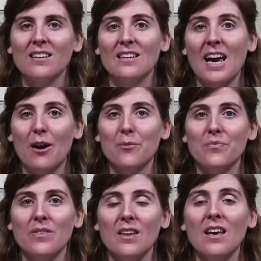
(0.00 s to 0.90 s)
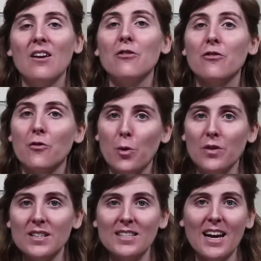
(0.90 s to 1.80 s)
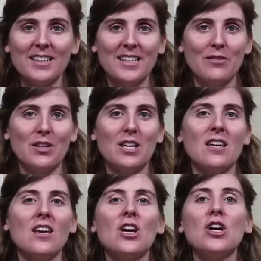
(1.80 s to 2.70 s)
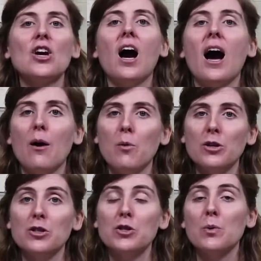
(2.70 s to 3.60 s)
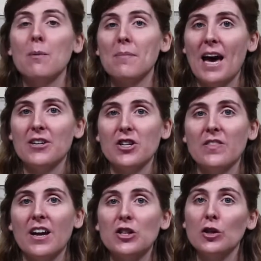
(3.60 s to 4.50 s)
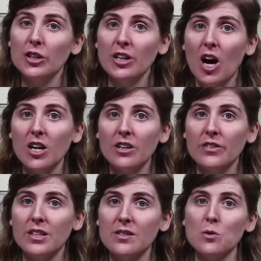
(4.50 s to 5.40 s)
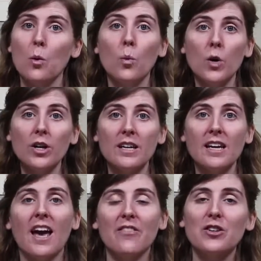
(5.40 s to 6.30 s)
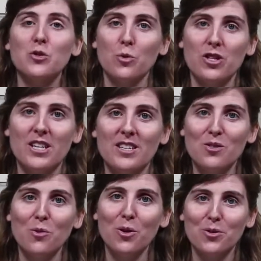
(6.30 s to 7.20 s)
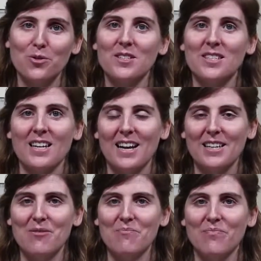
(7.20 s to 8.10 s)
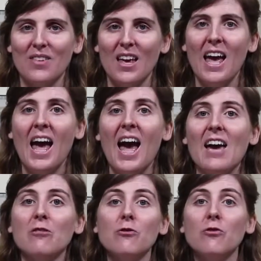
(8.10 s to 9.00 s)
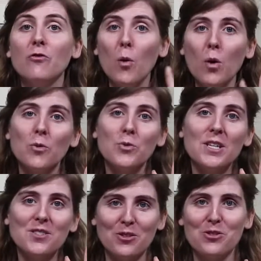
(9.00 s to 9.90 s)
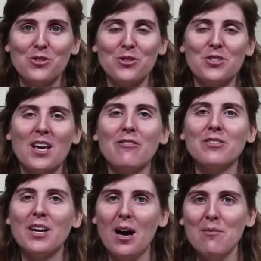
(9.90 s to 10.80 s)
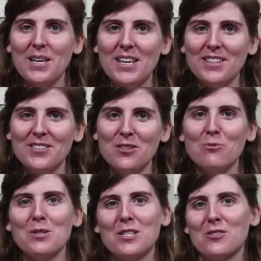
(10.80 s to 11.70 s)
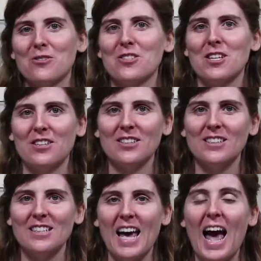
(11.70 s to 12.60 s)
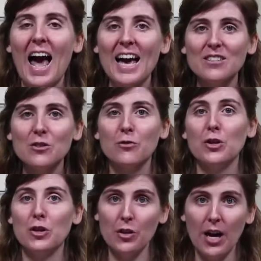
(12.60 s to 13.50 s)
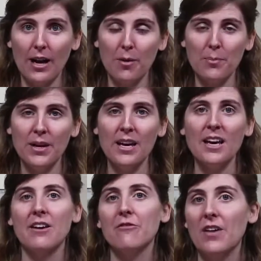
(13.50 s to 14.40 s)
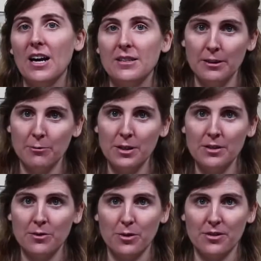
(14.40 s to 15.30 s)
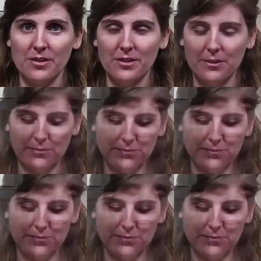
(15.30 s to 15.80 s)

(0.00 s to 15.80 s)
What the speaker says: Now, for this activity, I want you to imagine that you're an archivist working at the Georgia Historical Society. And 4 researchers have come into the Research Center to ask for your help in finding resources.